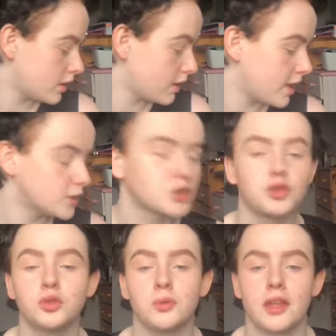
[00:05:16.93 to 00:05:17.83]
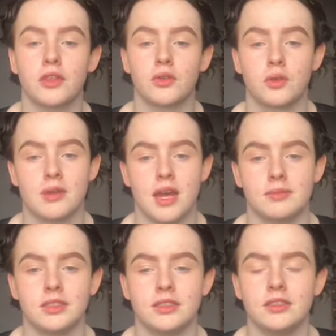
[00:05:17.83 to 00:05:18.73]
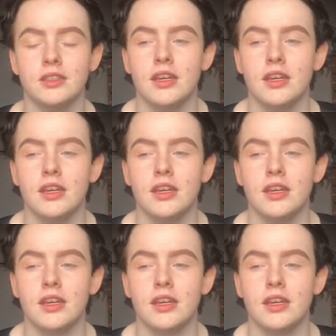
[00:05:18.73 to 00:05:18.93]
Glasgow, with Robert Hamilton.